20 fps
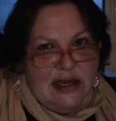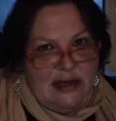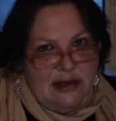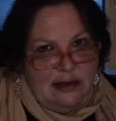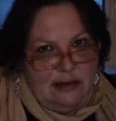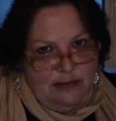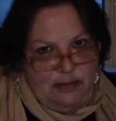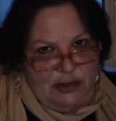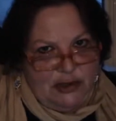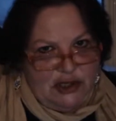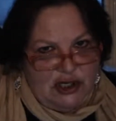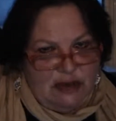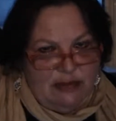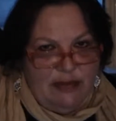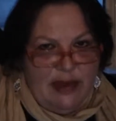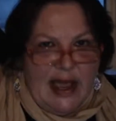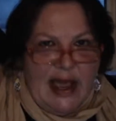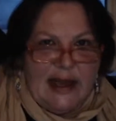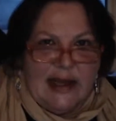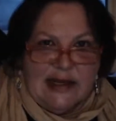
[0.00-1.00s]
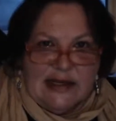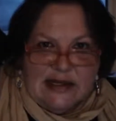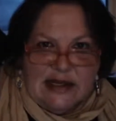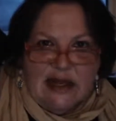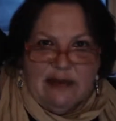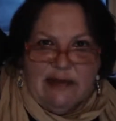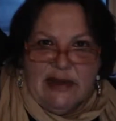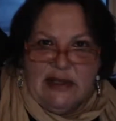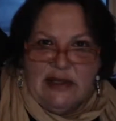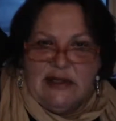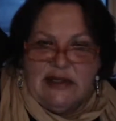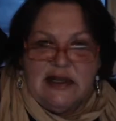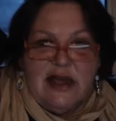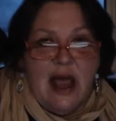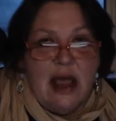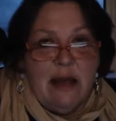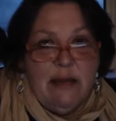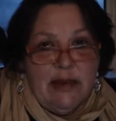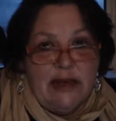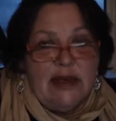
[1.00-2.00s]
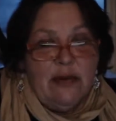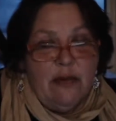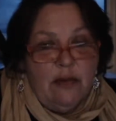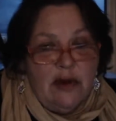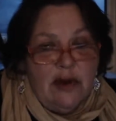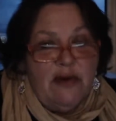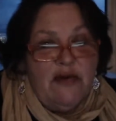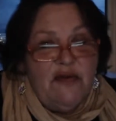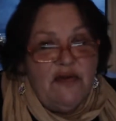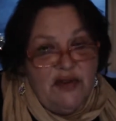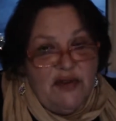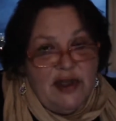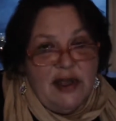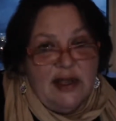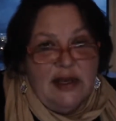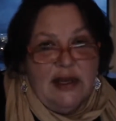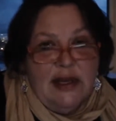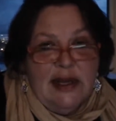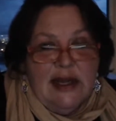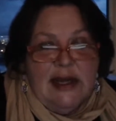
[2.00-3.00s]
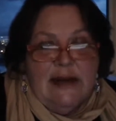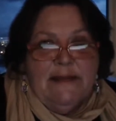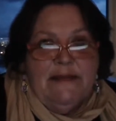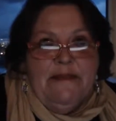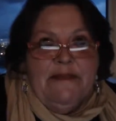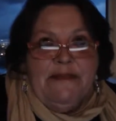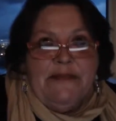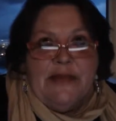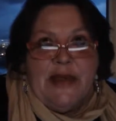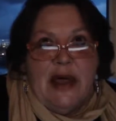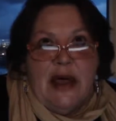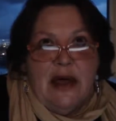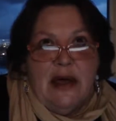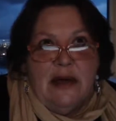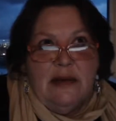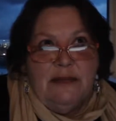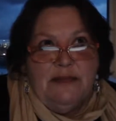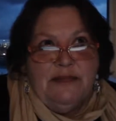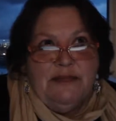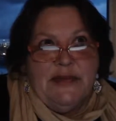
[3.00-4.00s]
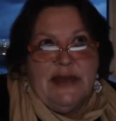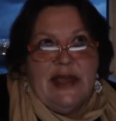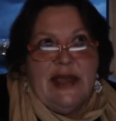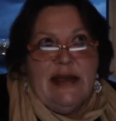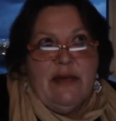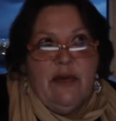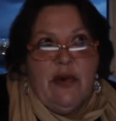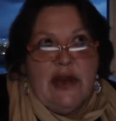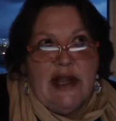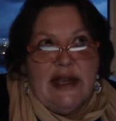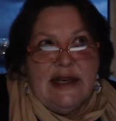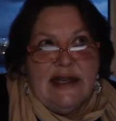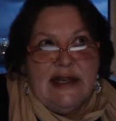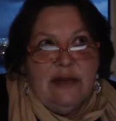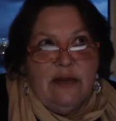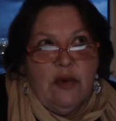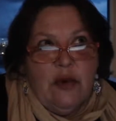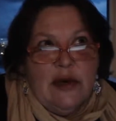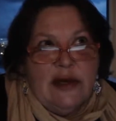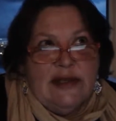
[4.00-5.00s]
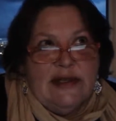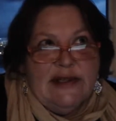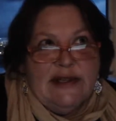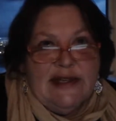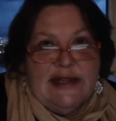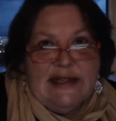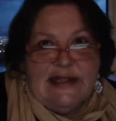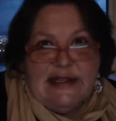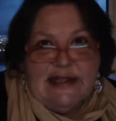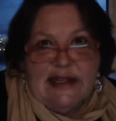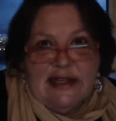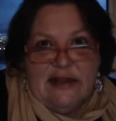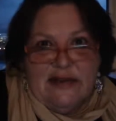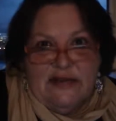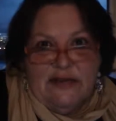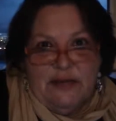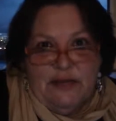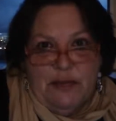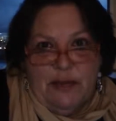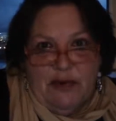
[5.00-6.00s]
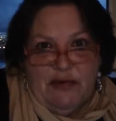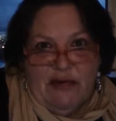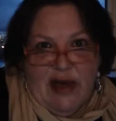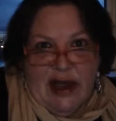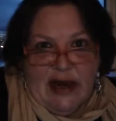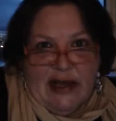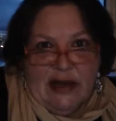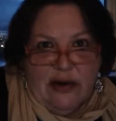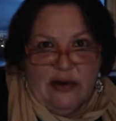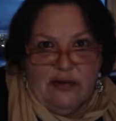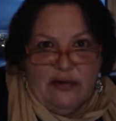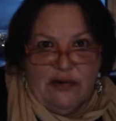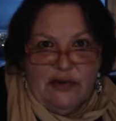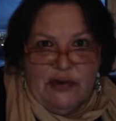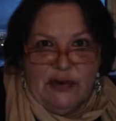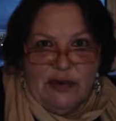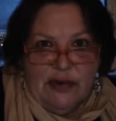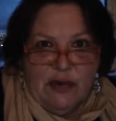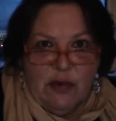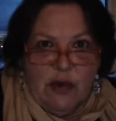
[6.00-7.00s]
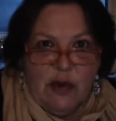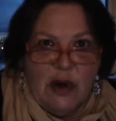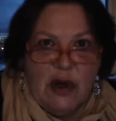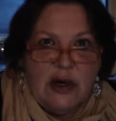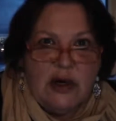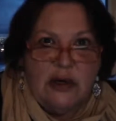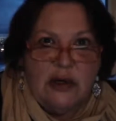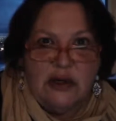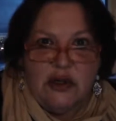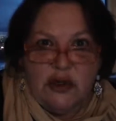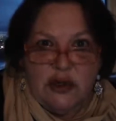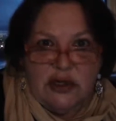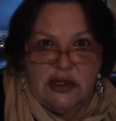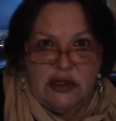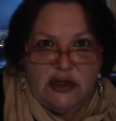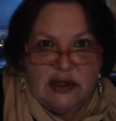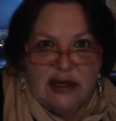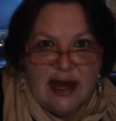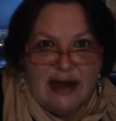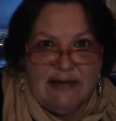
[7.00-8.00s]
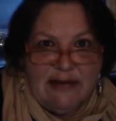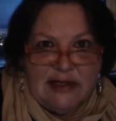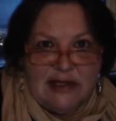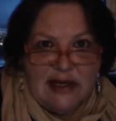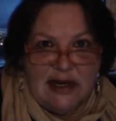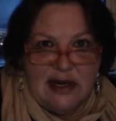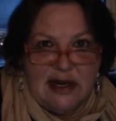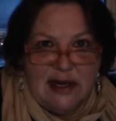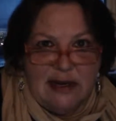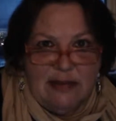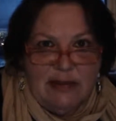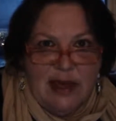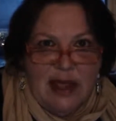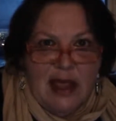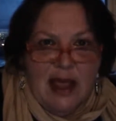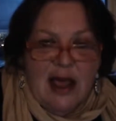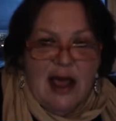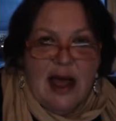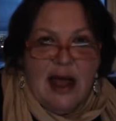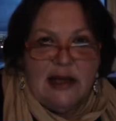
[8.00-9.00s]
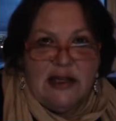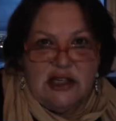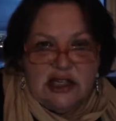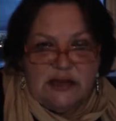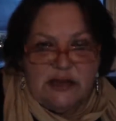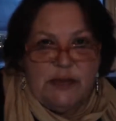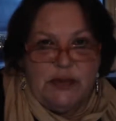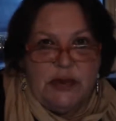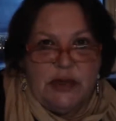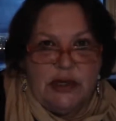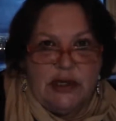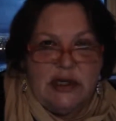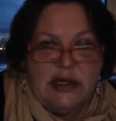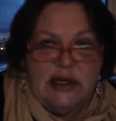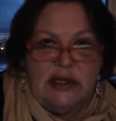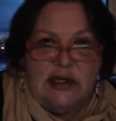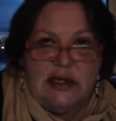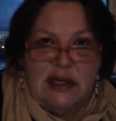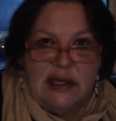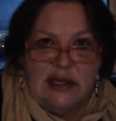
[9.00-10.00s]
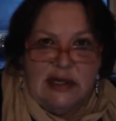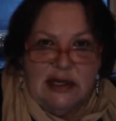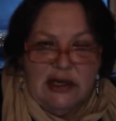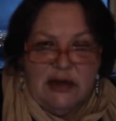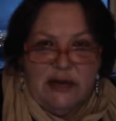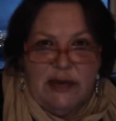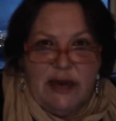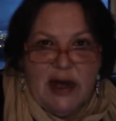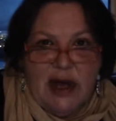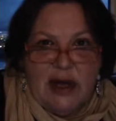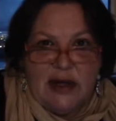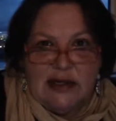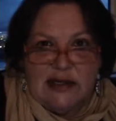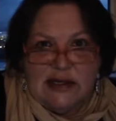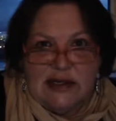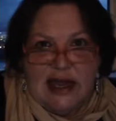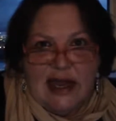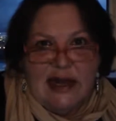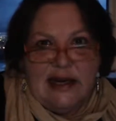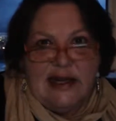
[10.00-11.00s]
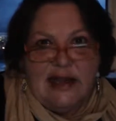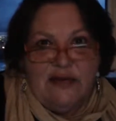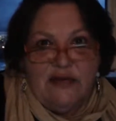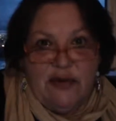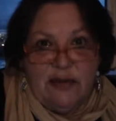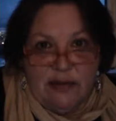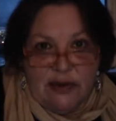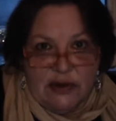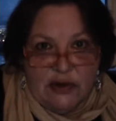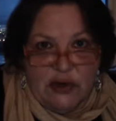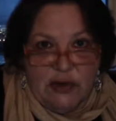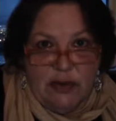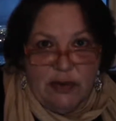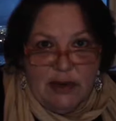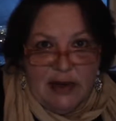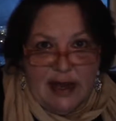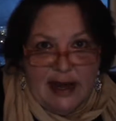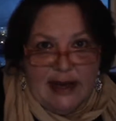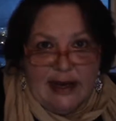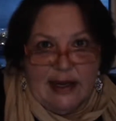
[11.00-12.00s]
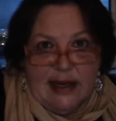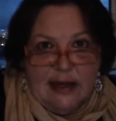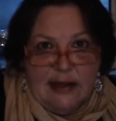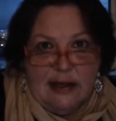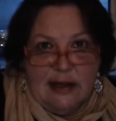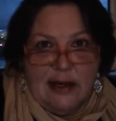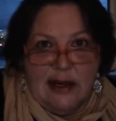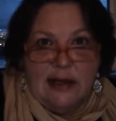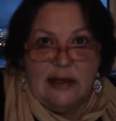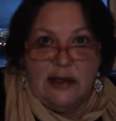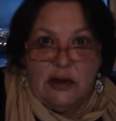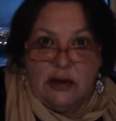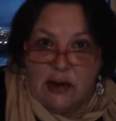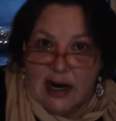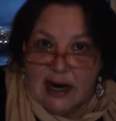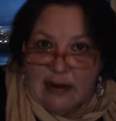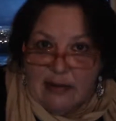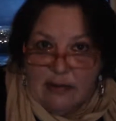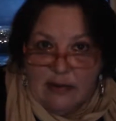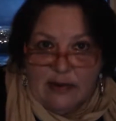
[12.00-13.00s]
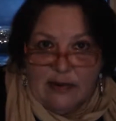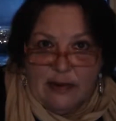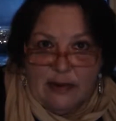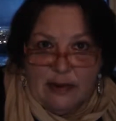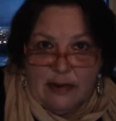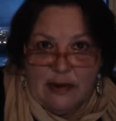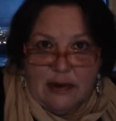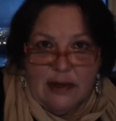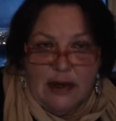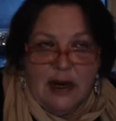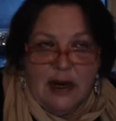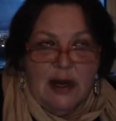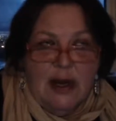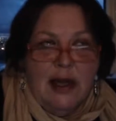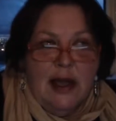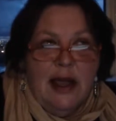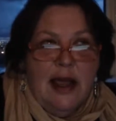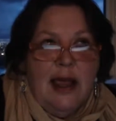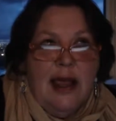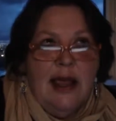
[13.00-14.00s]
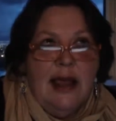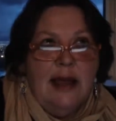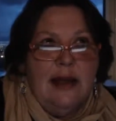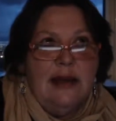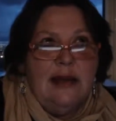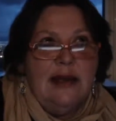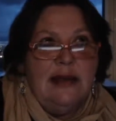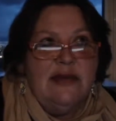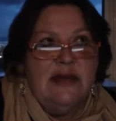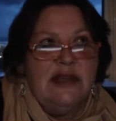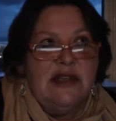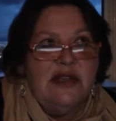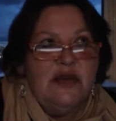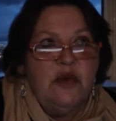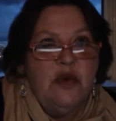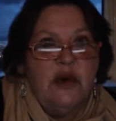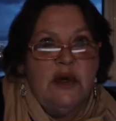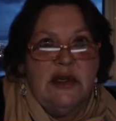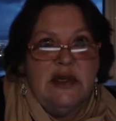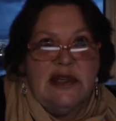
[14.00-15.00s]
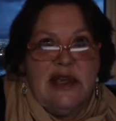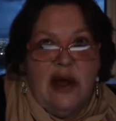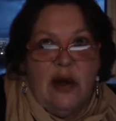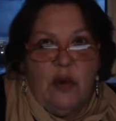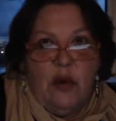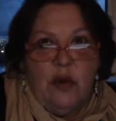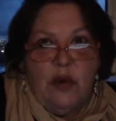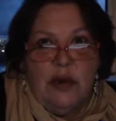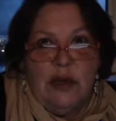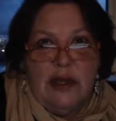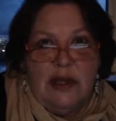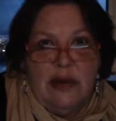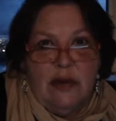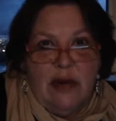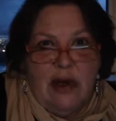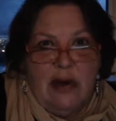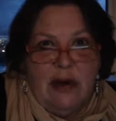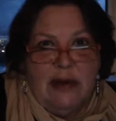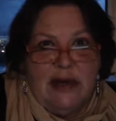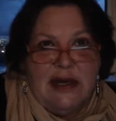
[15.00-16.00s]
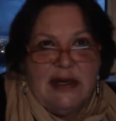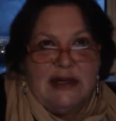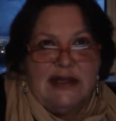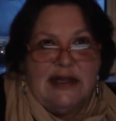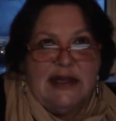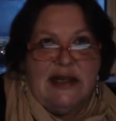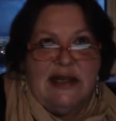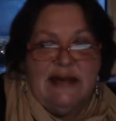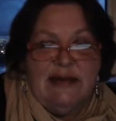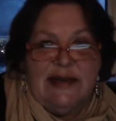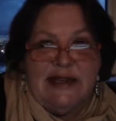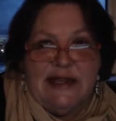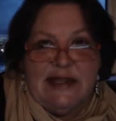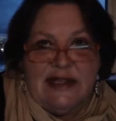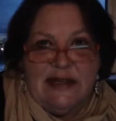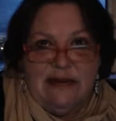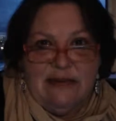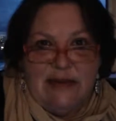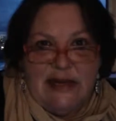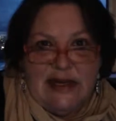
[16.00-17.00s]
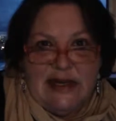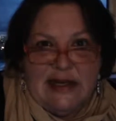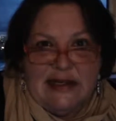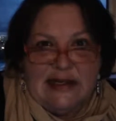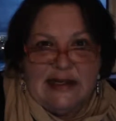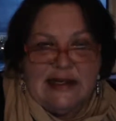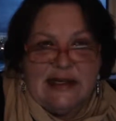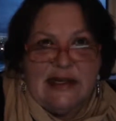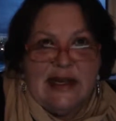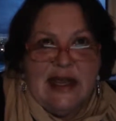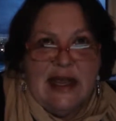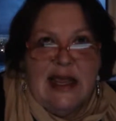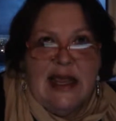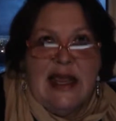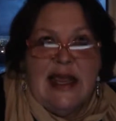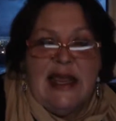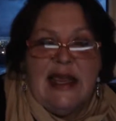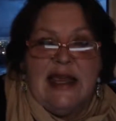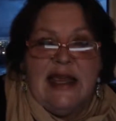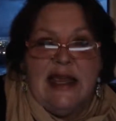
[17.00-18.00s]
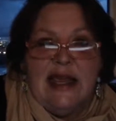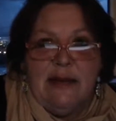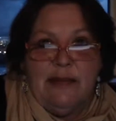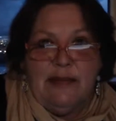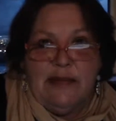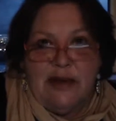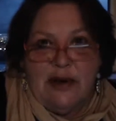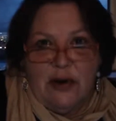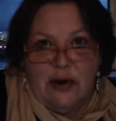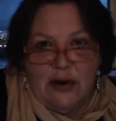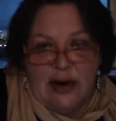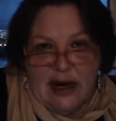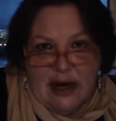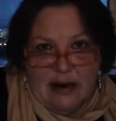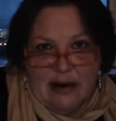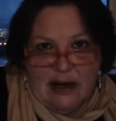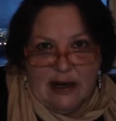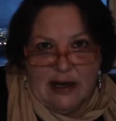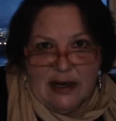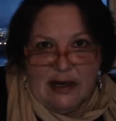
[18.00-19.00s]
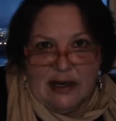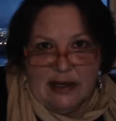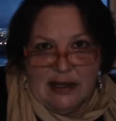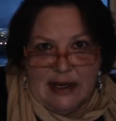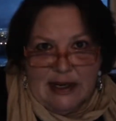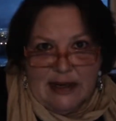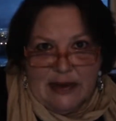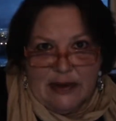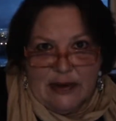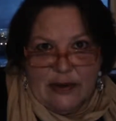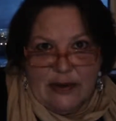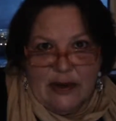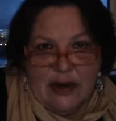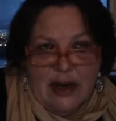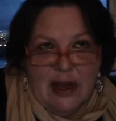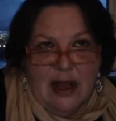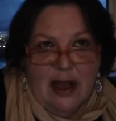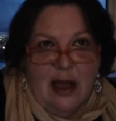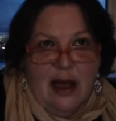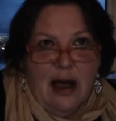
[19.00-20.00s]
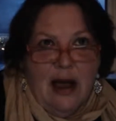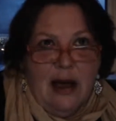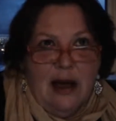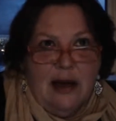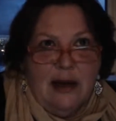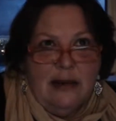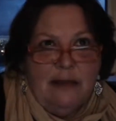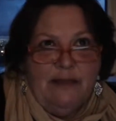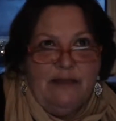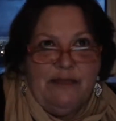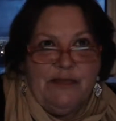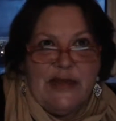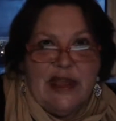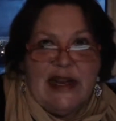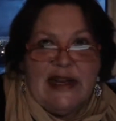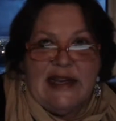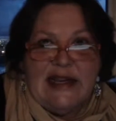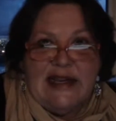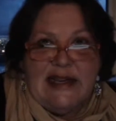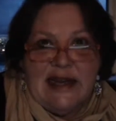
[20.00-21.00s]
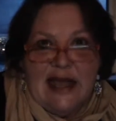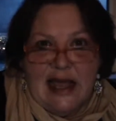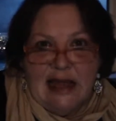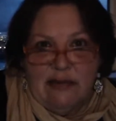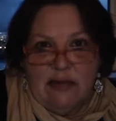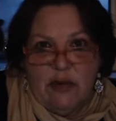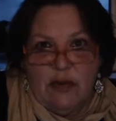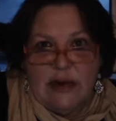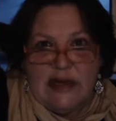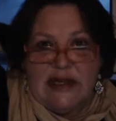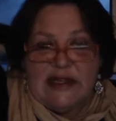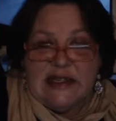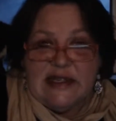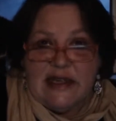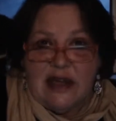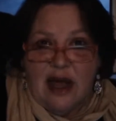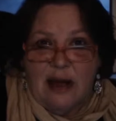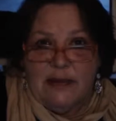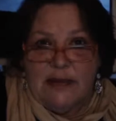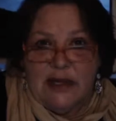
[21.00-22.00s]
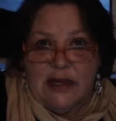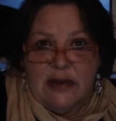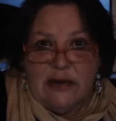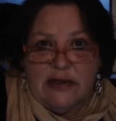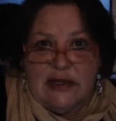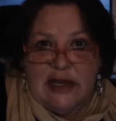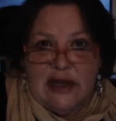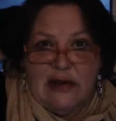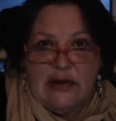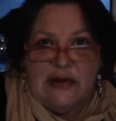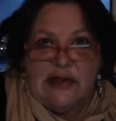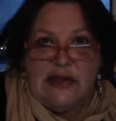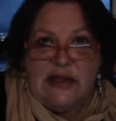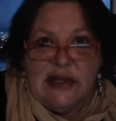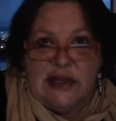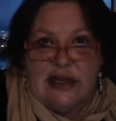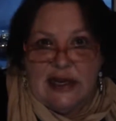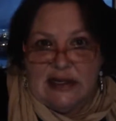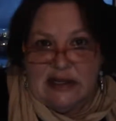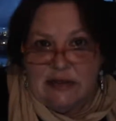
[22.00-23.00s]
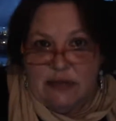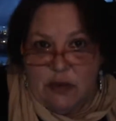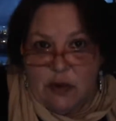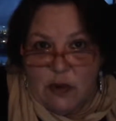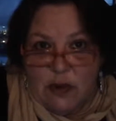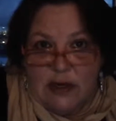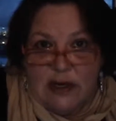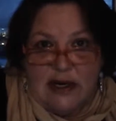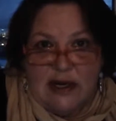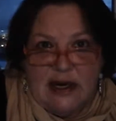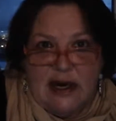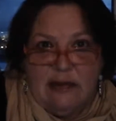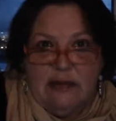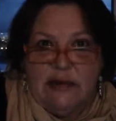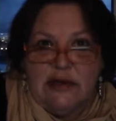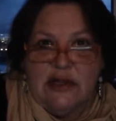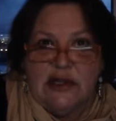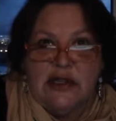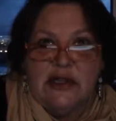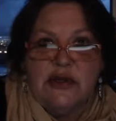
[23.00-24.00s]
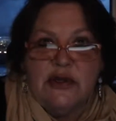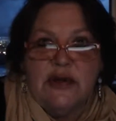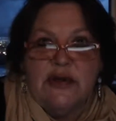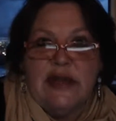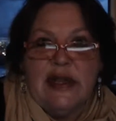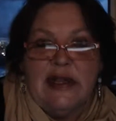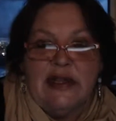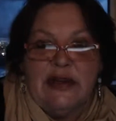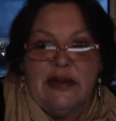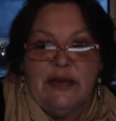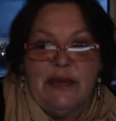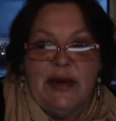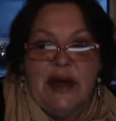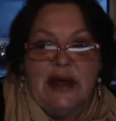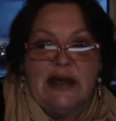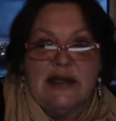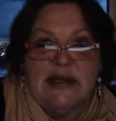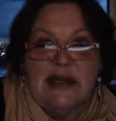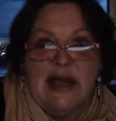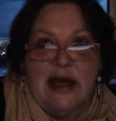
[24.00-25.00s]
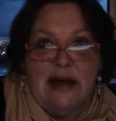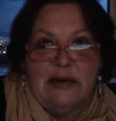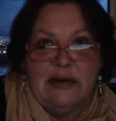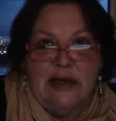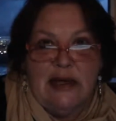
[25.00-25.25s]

push it back, it's going to be a little tight, but it will fit. And what I did was, instead of providing her food and water during the travel time, I just put the litter box and a familiar blanket in the crate with her. And this worked out really well because it limited the mess. It kept her area cleaner. And at night when we stopped at hotels the next morning, I would just throw that litter box out